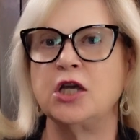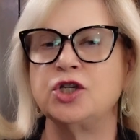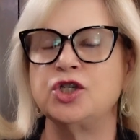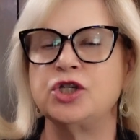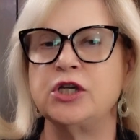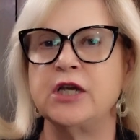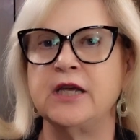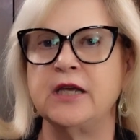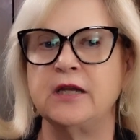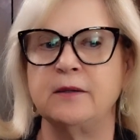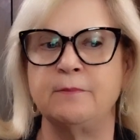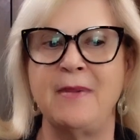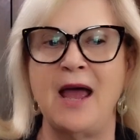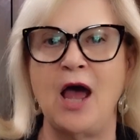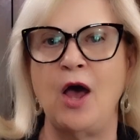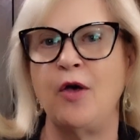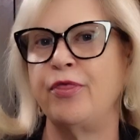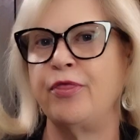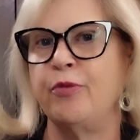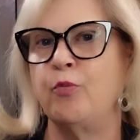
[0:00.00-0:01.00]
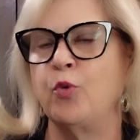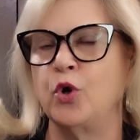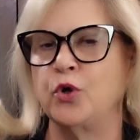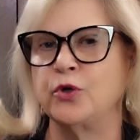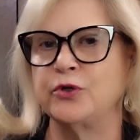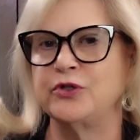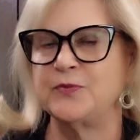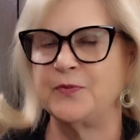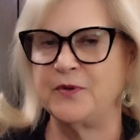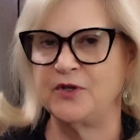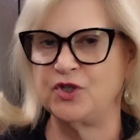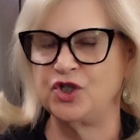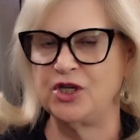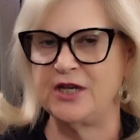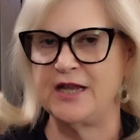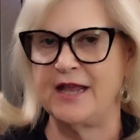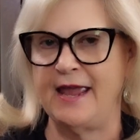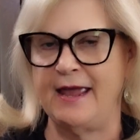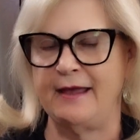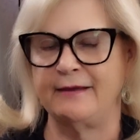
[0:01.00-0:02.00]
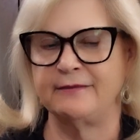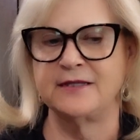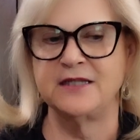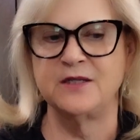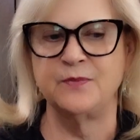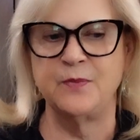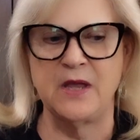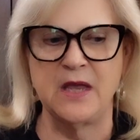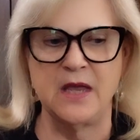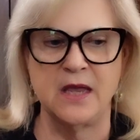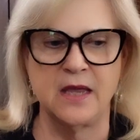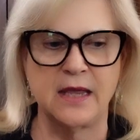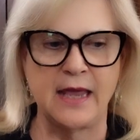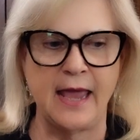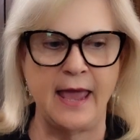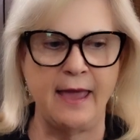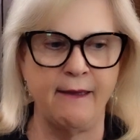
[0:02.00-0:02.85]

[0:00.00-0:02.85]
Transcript: She can mouth words, but she can't speak.